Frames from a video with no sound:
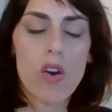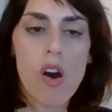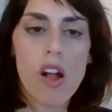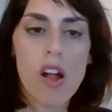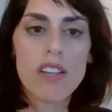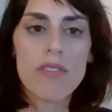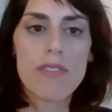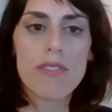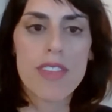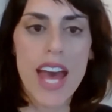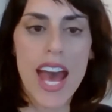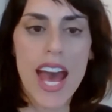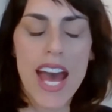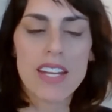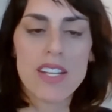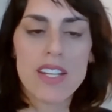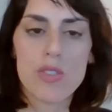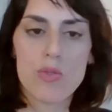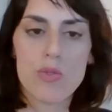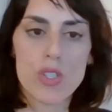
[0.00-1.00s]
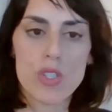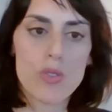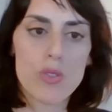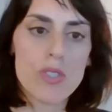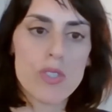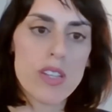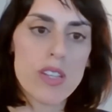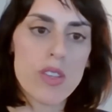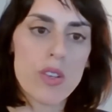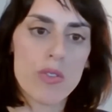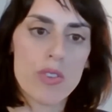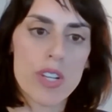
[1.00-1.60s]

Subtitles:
all of that is reducing the